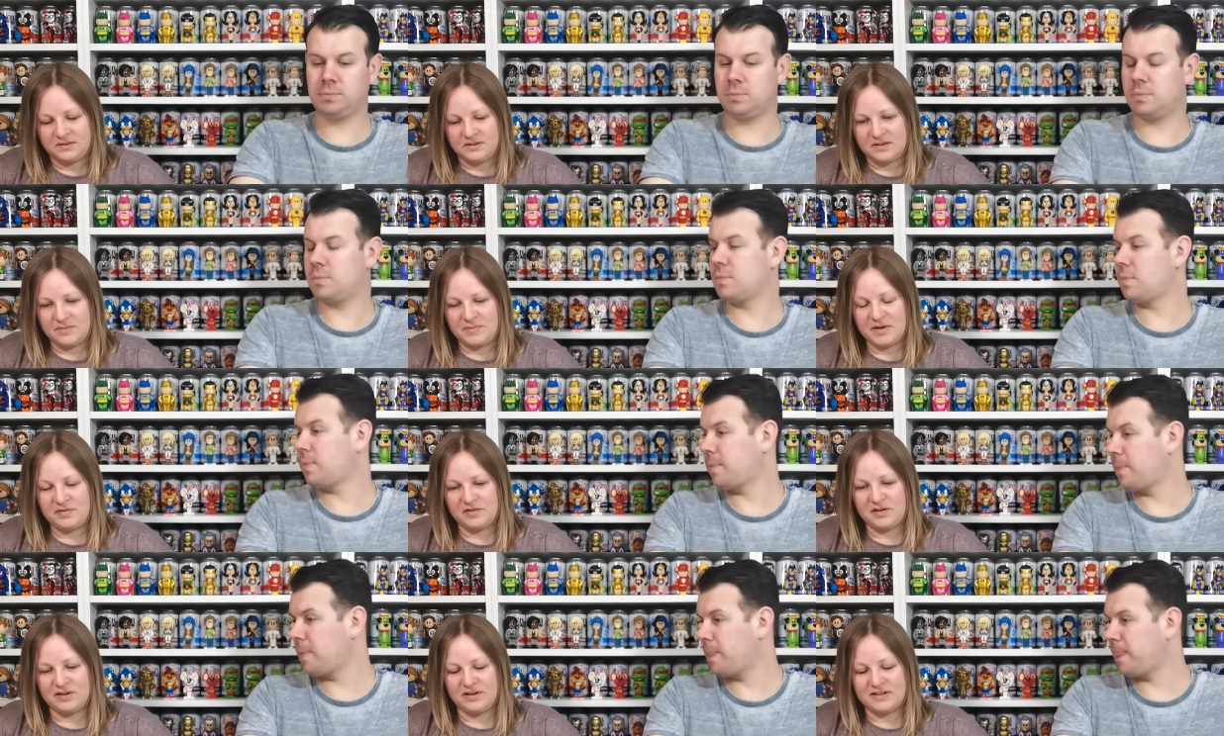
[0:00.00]
Speaker 1: Let me
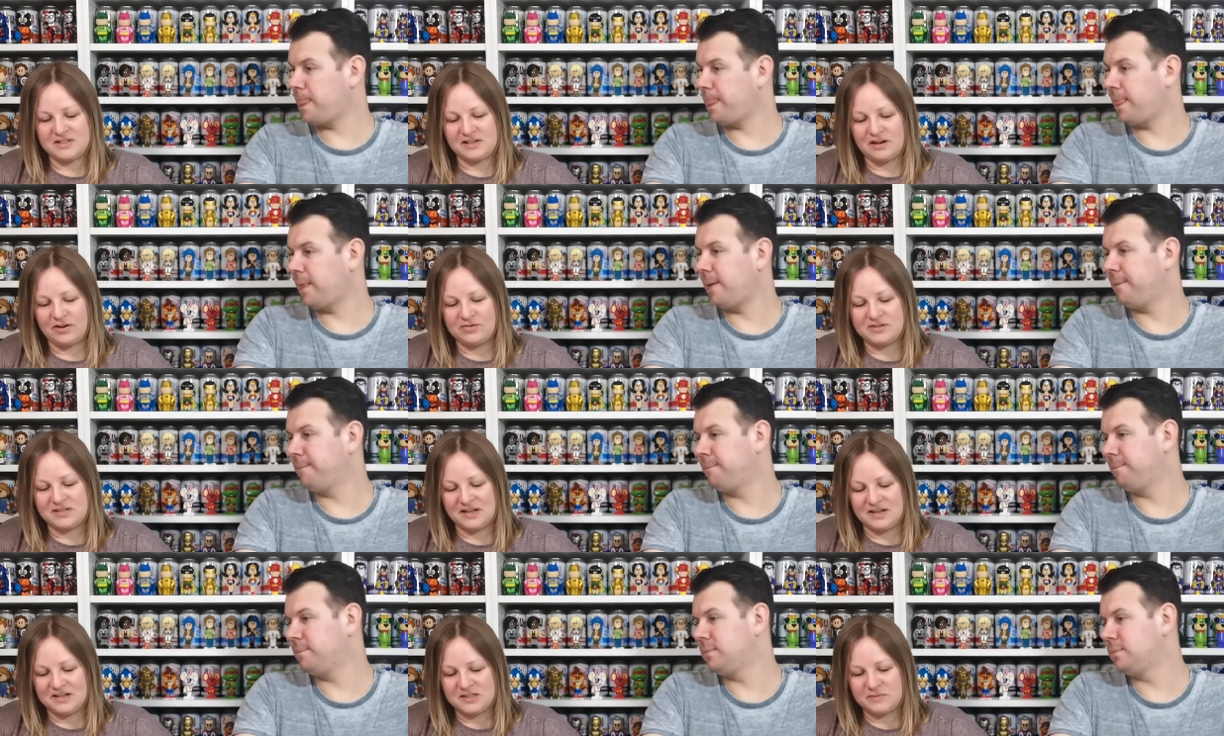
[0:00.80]
have a look. It's
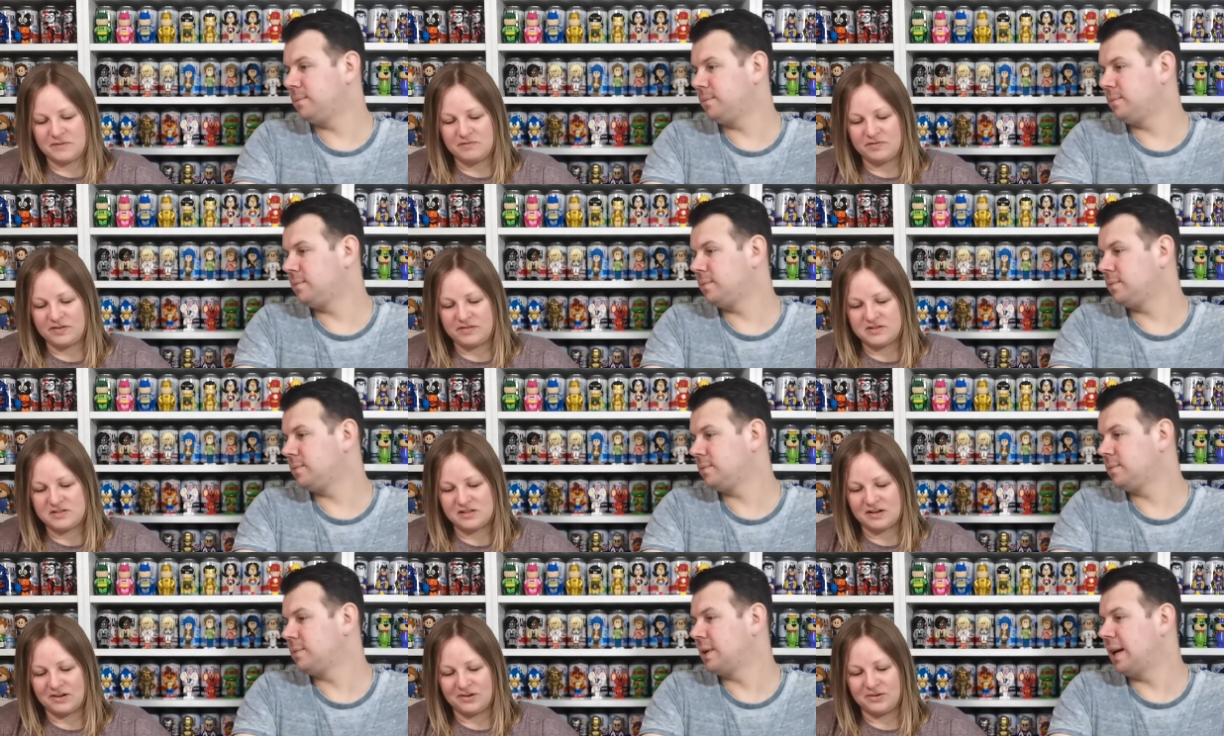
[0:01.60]
loading. It's been very
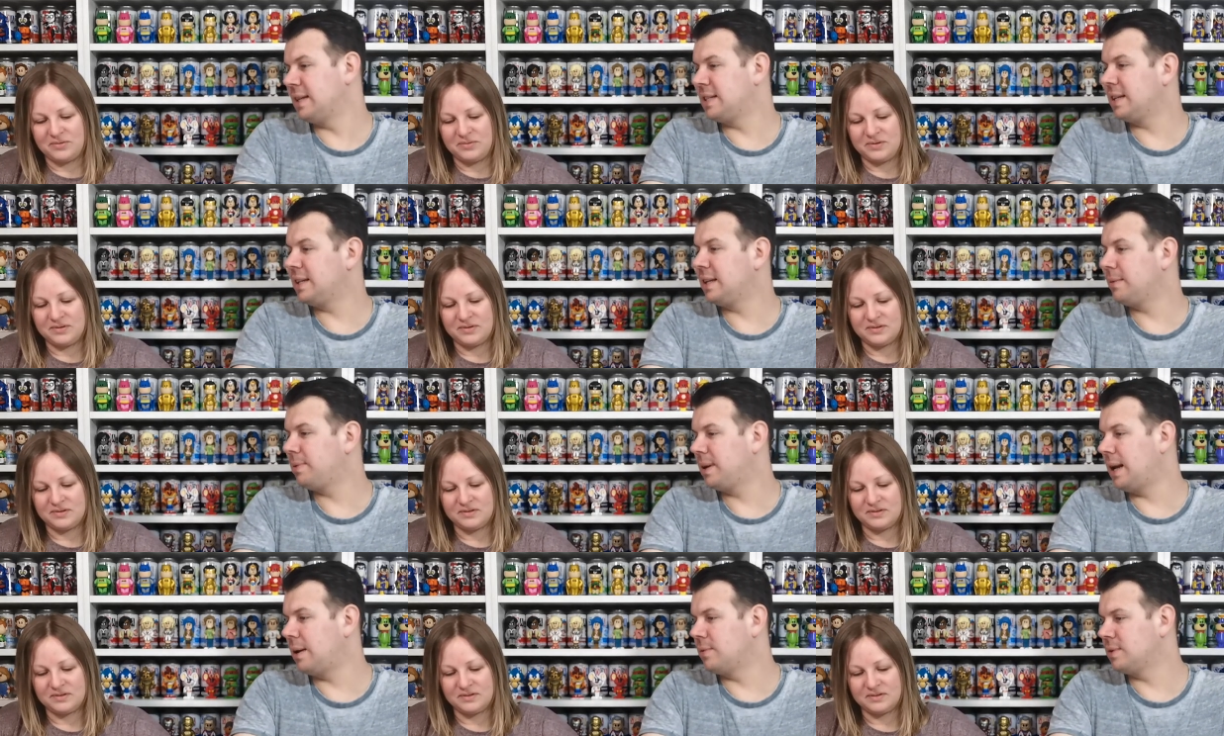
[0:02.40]
slow.
Speaker 2: Is it going to
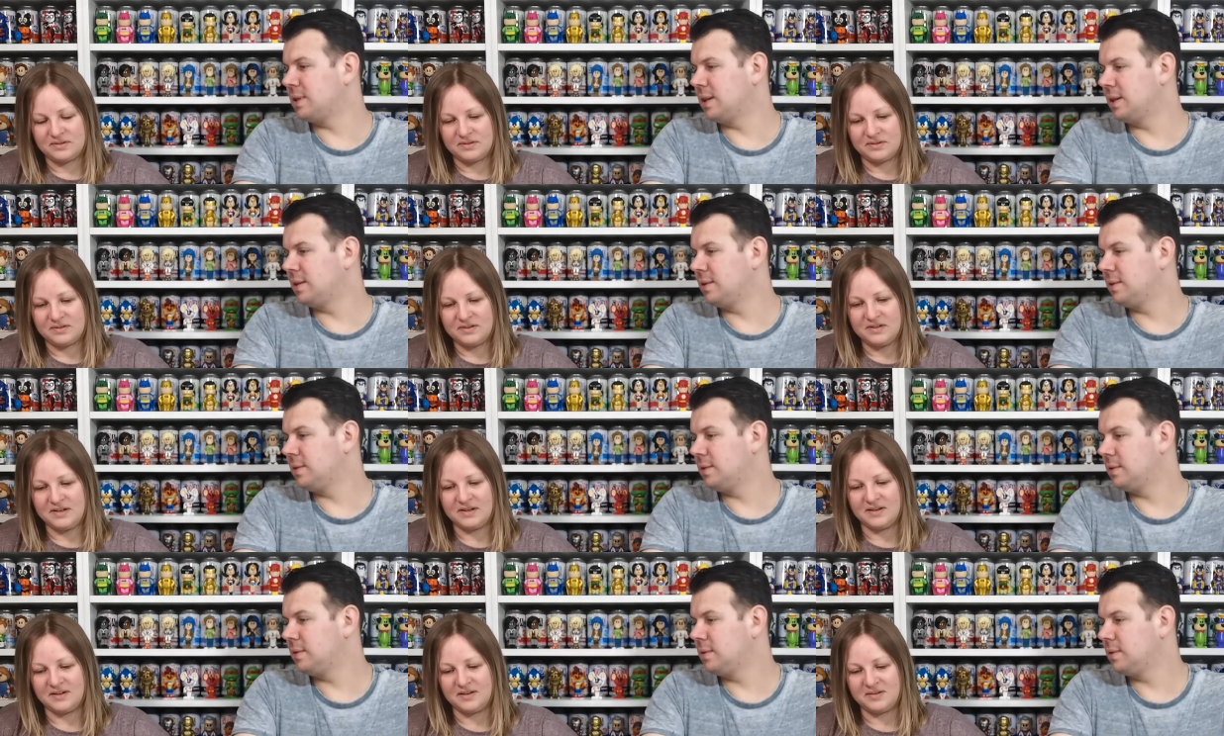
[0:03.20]
pronounce it?
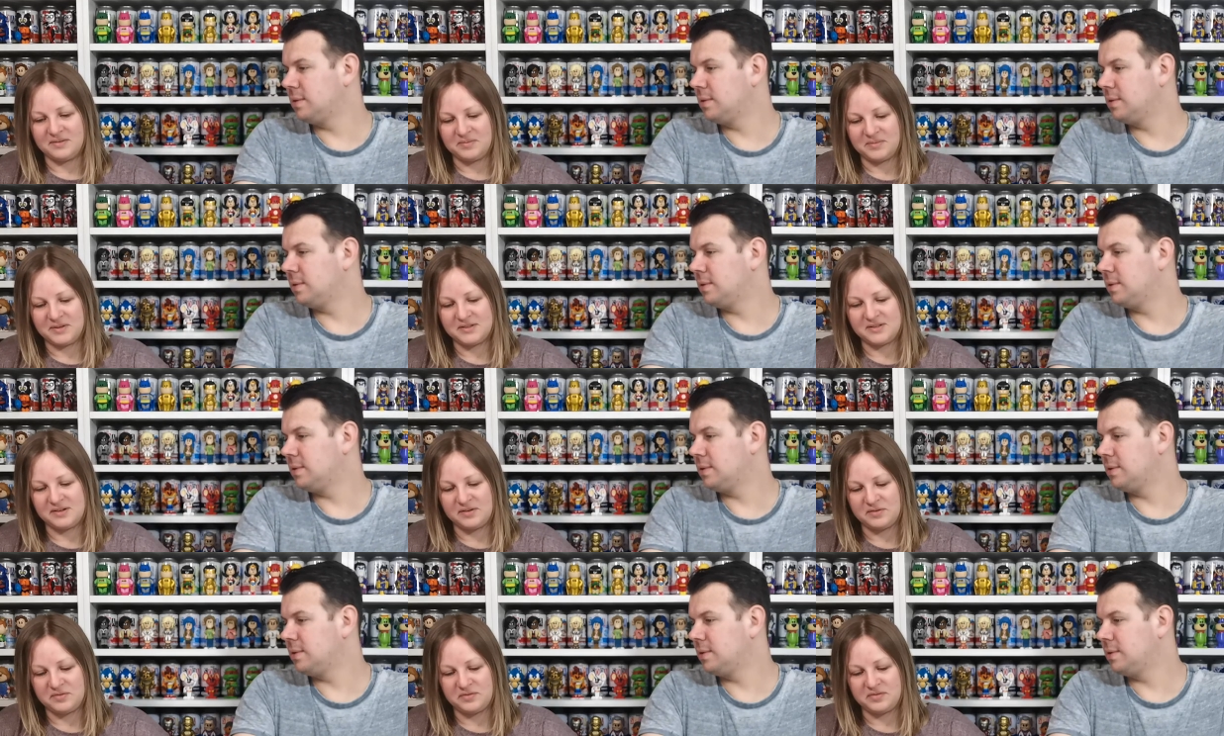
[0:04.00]
Speaker 1: Yeah, but I don't
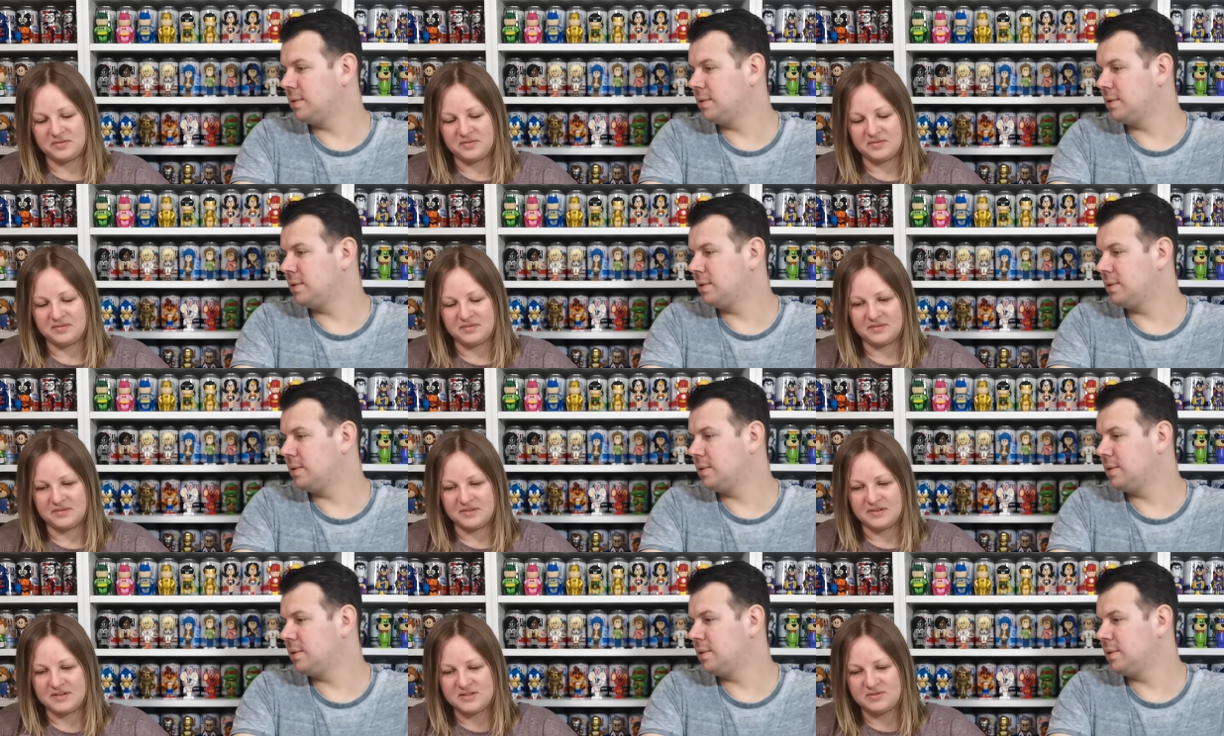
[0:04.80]
know. If
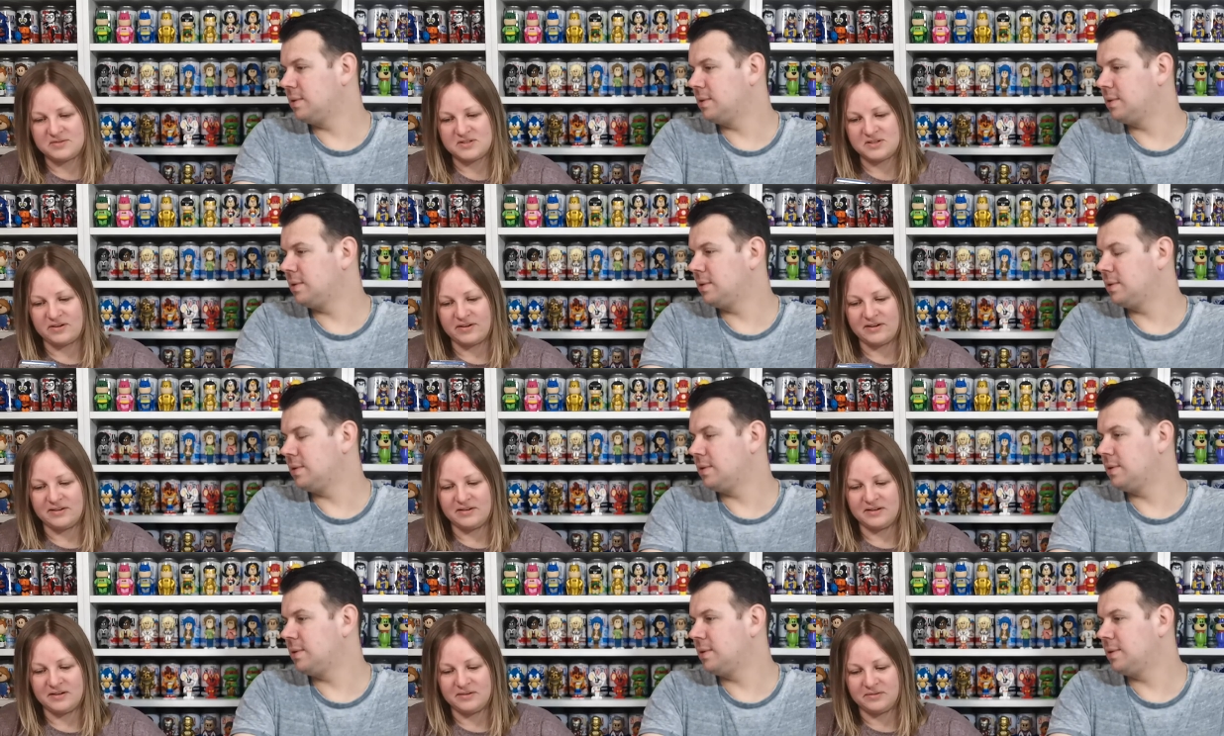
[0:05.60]
It's on
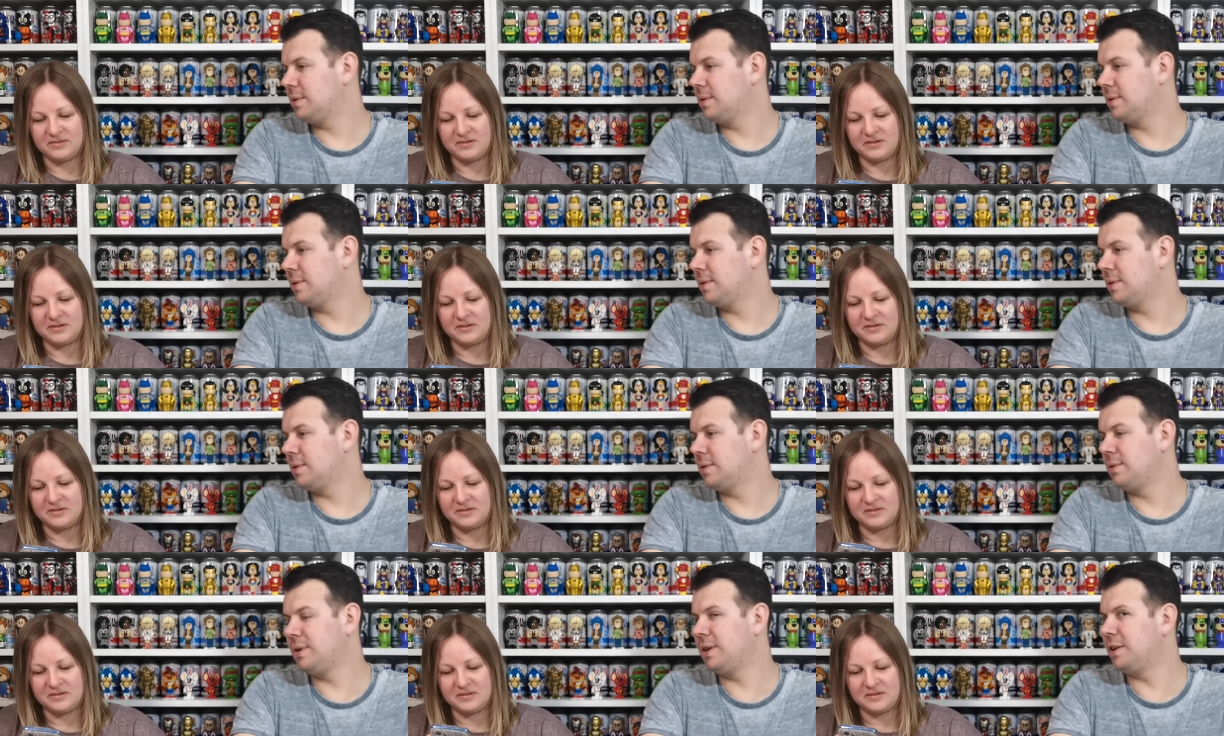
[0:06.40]
silent, Hannah.
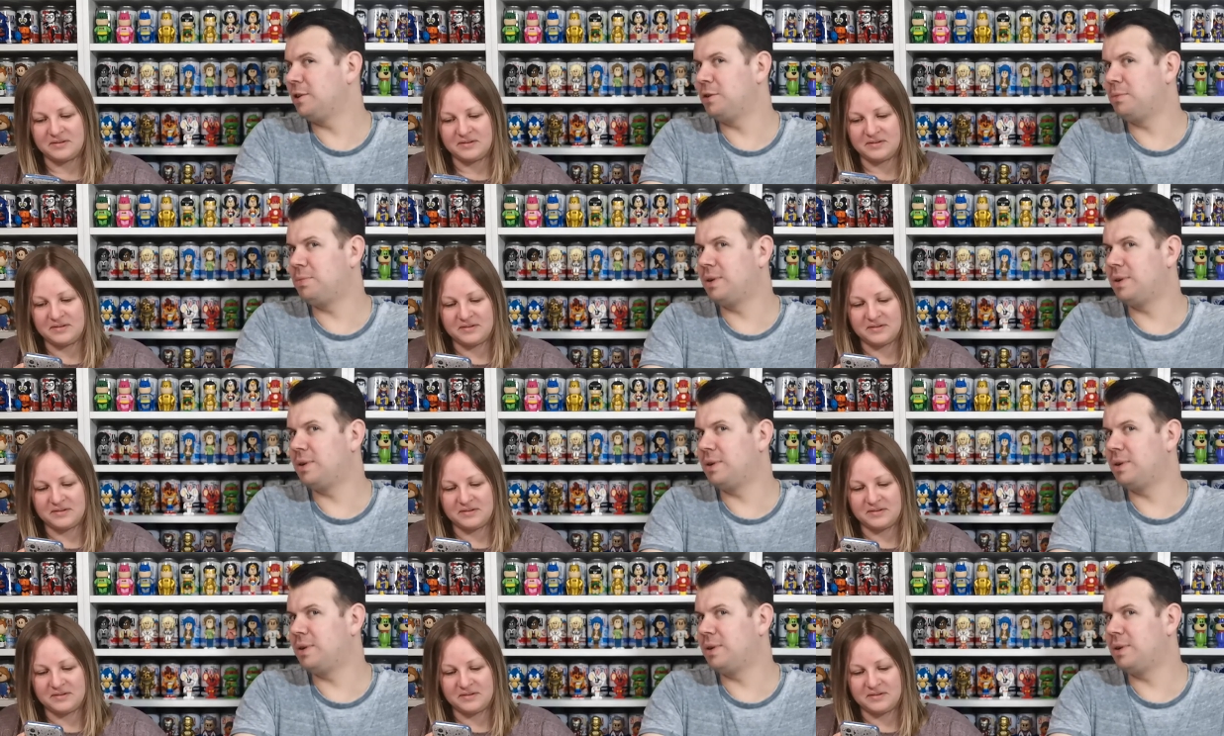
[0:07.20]
Speaker 2: We're going to do